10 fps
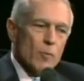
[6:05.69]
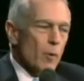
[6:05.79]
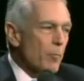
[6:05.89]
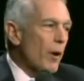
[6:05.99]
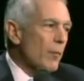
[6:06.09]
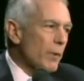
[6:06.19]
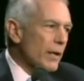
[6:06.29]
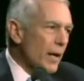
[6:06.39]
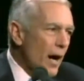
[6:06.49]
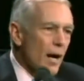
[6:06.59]
we're probably
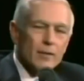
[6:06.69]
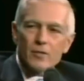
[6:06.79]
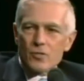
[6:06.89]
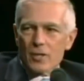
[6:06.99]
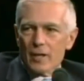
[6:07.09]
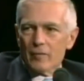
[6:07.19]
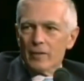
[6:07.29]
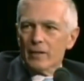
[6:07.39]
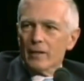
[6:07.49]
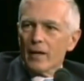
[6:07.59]
cognizant of
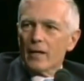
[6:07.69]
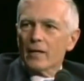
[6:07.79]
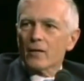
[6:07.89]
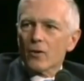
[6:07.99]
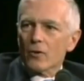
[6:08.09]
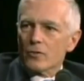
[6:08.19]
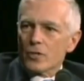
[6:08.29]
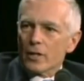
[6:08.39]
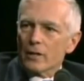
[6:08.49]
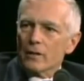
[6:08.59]
it and
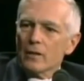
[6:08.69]
encouraging it.